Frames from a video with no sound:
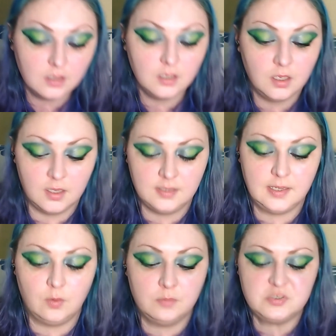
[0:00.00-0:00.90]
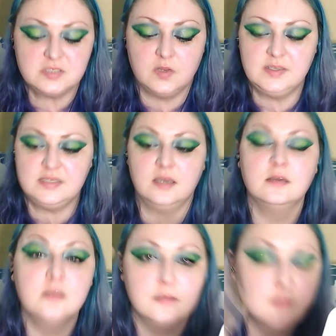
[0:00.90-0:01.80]
And now I'm just going to,
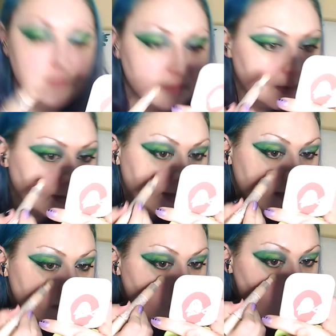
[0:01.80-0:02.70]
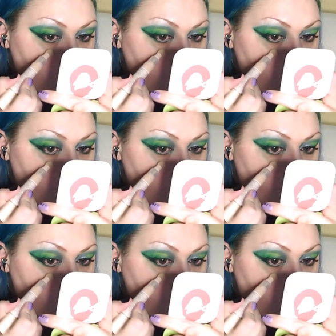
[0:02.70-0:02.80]
again,